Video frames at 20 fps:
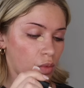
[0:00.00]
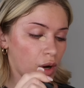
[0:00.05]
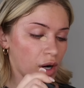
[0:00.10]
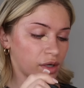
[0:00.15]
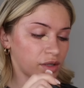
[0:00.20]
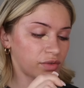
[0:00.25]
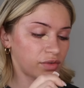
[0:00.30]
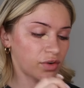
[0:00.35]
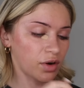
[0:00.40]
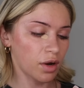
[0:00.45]

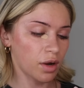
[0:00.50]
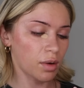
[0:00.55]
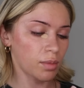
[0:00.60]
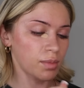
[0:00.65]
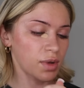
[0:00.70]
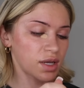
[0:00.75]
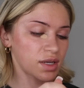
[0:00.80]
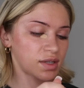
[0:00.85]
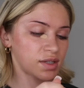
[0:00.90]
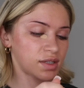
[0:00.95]
worked
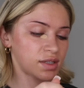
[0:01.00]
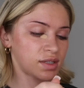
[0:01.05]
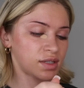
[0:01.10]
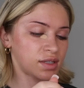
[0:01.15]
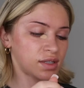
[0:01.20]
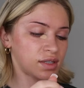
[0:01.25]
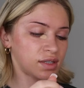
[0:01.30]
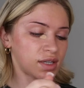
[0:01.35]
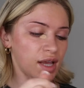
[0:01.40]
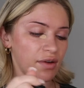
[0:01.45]
from
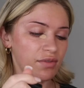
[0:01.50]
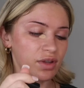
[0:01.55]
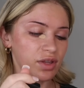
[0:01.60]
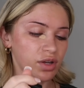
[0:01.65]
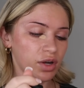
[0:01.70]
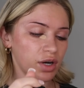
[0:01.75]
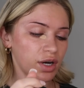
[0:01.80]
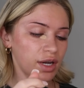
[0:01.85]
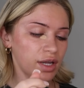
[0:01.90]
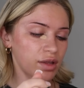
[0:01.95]

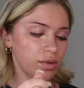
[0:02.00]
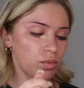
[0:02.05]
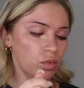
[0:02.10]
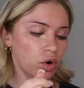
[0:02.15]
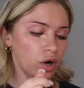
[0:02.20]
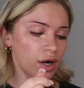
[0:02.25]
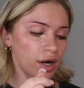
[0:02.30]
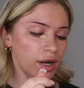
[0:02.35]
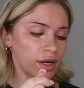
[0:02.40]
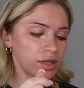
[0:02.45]
7:30 in the
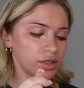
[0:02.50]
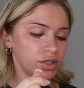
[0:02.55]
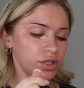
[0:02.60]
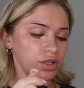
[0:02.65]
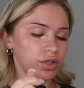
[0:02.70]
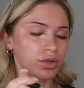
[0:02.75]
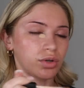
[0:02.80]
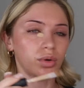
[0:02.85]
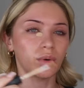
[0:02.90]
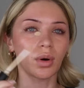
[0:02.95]
morning
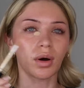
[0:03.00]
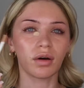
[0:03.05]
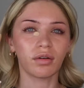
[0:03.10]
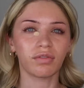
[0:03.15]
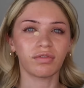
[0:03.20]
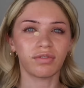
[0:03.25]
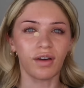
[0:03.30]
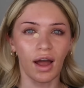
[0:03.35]
to